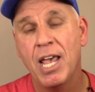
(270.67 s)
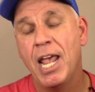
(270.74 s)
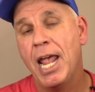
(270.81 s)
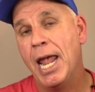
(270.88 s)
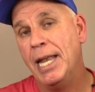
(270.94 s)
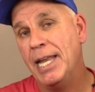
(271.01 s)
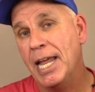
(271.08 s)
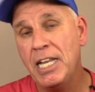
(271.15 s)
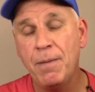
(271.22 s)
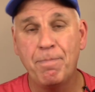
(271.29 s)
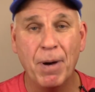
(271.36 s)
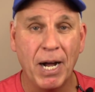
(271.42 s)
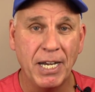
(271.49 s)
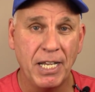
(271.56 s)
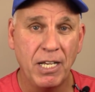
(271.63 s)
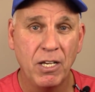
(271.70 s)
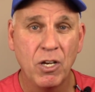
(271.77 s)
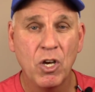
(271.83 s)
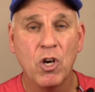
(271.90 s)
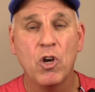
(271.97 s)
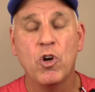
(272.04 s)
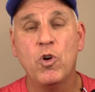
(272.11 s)
And anybody
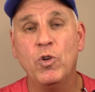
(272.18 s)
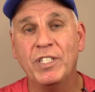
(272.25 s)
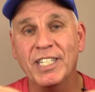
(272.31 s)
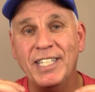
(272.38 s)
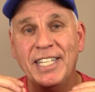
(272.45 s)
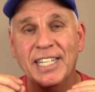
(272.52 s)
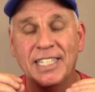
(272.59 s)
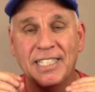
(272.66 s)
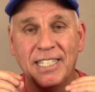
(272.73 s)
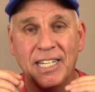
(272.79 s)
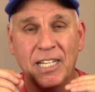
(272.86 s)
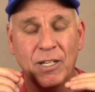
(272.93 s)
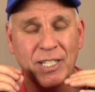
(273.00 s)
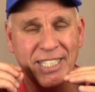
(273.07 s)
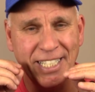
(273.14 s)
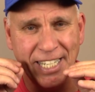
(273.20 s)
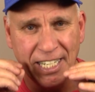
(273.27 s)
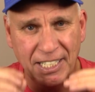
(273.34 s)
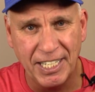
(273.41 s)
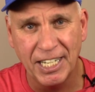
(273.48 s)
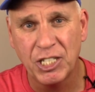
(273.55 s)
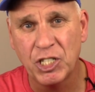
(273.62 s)
who's in the who has an
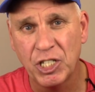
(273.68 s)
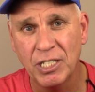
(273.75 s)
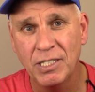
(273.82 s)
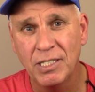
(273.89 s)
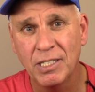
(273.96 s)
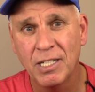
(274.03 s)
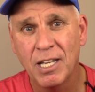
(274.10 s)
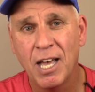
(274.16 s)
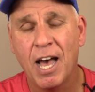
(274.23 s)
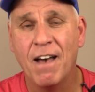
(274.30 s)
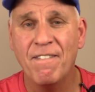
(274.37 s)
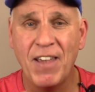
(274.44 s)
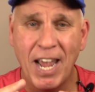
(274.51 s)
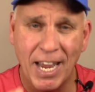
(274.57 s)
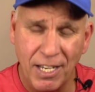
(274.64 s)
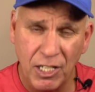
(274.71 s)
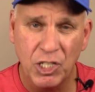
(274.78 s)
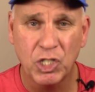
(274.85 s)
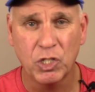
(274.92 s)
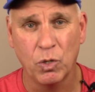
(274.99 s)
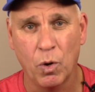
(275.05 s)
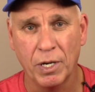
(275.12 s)
addiction of any
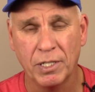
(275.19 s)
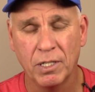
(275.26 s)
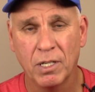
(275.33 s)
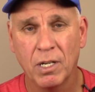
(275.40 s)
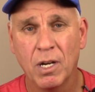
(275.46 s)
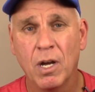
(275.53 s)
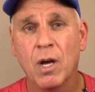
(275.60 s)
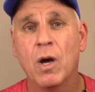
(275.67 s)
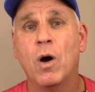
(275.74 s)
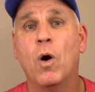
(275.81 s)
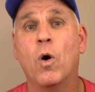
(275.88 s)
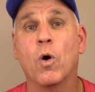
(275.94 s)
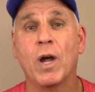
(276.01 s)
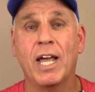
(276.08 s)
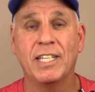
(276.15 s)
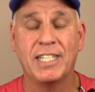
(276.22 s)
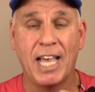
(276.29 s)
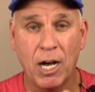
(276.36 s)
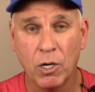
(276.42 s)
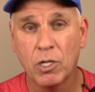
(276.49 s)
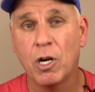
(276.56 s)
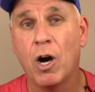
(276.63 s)
sort or has
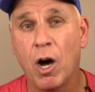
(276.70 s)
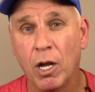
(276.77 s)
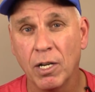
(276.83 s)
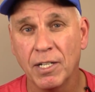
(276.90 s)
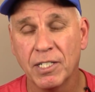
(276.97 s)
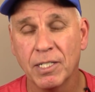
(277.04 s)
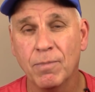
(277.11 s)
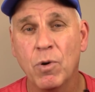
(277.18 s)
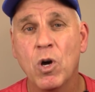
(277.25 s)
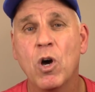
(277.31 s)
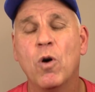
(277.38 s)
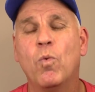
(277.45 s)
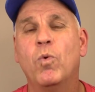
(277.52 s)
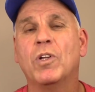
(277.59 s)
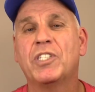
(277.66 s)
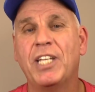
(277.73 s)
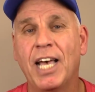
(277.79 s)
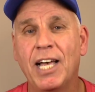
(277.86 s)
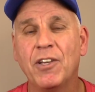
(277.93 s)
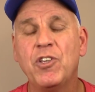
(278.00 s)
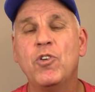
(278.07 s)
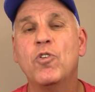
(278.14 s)
alcoholism will
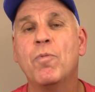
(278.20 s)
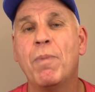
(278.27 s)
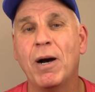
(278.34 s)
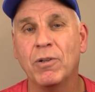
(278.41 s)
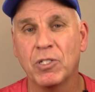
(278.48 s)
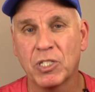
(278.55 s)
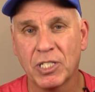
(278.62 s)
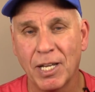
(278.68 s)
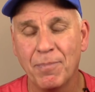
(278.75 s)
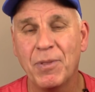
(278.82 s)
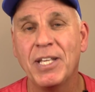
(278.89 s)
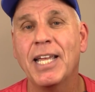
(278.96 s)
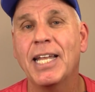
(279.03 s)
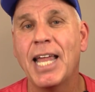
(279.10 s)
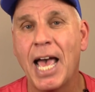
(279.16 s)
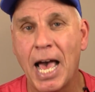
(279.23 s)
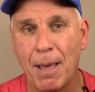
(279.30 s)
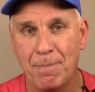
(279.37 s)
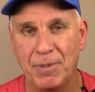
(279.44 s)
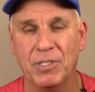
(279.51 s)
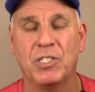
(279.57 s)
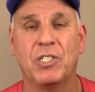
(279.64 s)
tell you about something that
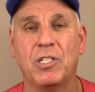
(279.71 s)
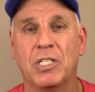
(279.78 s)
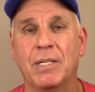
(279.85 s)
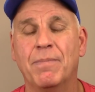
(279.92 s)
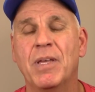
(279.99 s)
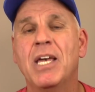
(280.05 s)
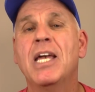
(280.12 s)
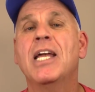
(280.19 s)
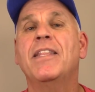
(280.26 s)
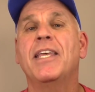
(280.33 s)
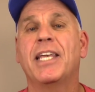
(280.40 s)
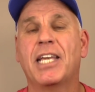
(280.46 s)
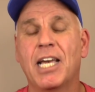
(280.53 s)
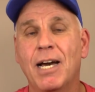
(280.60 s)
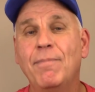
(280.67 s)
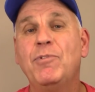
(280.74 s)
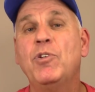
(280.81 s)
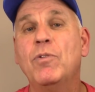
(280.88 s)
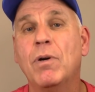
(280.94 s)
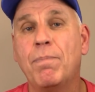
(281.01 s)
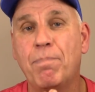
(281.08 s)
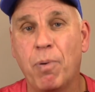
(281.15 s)
happens to them. They come
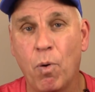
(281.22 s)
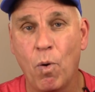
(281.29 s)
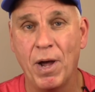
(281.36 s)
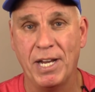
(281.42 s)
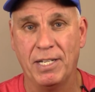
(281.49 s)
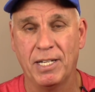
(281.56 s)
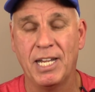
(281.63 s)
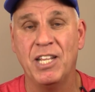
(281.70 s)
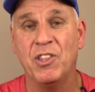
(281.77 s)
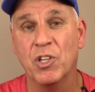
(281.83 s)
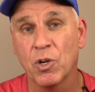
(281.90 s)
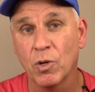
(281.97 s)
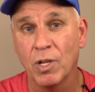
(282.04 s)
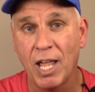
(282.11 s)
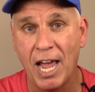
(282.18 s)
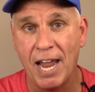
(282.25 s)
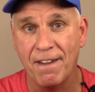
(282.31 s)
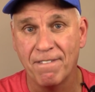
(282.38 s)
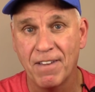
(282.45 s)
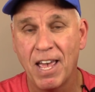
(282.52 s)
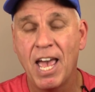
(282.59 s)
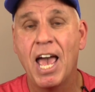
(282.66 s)
to a point in their
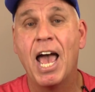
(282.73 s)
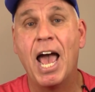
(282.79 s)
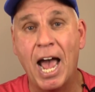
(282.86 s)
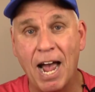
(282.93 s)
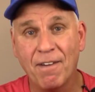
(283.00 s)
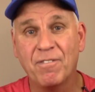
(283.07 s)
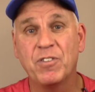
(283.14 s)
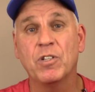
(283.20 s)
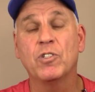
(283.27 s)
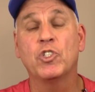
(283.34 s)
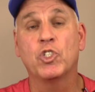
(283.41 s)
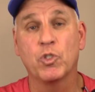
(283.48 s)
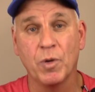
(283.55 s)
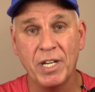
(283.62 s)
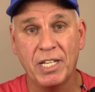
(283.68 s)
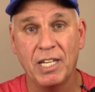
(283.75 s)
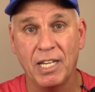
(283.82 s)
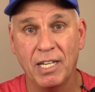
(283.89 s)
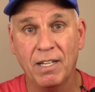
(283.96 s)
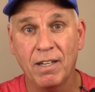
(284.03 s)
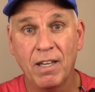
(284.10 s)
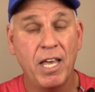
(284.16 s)
life after
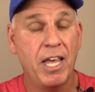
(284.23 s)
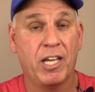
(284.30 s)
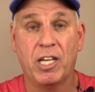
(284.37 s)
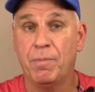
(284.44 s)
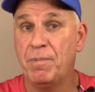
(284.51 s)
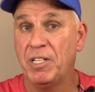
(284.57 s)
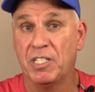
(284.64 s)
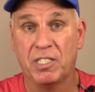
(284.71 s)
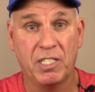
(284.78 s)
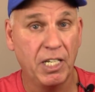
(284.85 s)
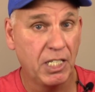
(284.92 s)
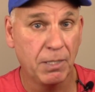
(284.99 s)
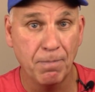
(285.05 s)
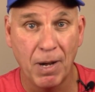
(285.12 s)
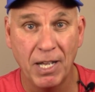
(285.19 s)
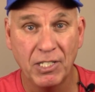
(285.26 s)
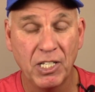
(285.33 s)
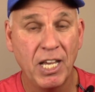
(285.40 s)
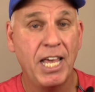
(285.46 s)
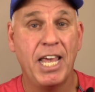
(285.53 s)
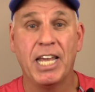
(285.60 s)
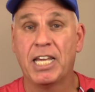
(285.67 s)
drinking, it could be six months,
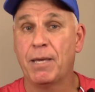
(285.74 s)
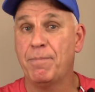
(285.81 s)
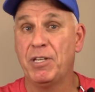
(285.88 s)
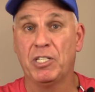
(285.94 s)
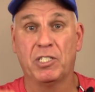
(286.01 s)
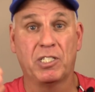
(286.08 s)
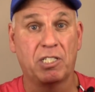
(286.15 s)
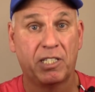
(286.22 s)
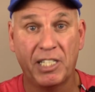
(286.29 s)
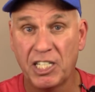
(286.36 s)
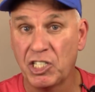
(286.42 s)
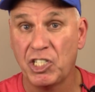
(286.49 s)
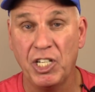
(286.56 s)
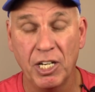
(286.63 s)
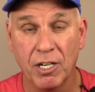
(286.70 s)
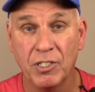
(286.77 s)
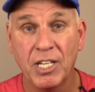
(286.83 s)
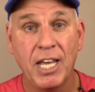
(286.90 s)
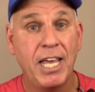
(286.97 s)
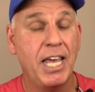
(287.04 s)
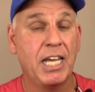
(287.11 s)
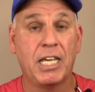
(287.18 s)
it could be six years,
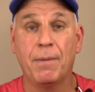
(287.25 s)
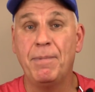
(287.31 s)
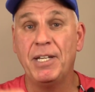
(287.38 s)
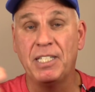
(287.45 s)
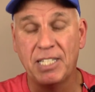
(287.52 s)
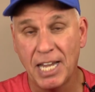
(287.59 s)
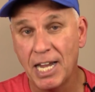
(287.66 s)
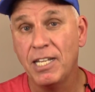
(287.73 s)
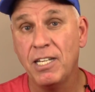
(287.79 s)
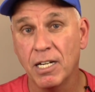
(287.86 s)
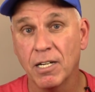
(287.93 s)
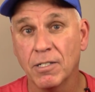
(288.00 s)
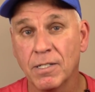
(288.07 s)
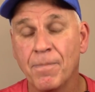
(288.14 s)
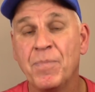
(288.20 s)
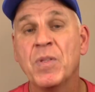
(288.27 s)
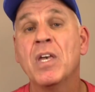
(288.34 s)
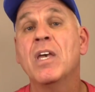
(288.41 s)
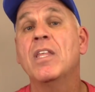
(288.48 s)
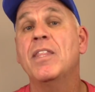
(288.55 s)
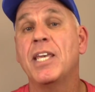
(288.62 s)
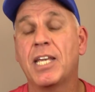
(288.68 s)
it could be 10 years,
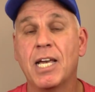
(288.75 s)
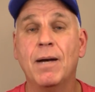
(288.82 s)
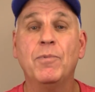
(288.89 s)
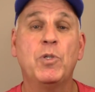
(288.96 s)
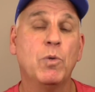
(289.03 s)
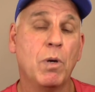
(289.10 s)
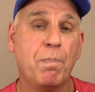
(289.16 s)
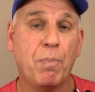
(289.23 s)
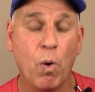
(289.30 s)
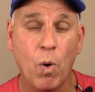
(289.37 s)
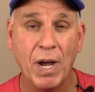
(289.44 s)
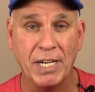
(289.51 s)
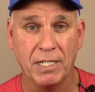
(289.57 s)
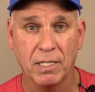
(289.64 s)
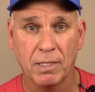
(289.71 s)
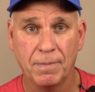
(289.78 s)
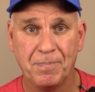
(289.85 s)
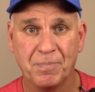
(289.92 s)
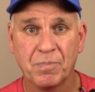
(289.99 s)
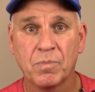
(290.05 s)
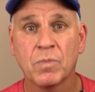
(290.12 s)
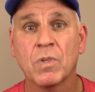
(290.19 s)
they come to a point
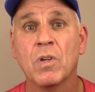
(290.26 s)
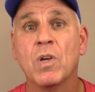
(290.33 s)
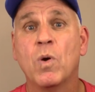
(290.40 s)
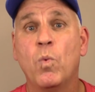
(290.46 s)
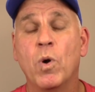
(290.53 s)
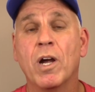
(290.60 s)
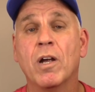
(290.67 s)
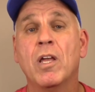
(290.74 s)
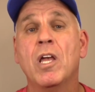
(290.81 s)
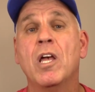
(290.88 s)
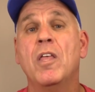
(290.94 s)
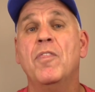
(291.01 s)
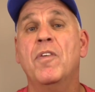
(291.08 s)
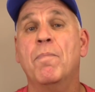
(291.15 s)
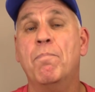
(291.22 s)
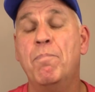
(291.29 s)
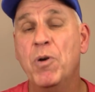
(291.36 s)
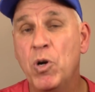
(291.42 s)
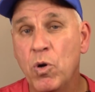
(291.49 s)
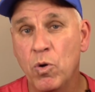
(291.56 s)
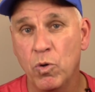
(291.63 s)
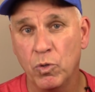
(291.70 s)
where the
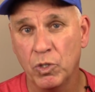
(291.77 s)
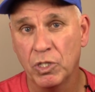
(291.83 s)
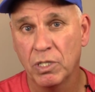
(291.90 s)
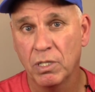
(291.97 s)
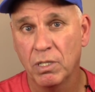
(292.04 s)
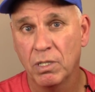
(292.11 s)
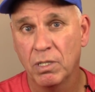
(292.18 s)
booze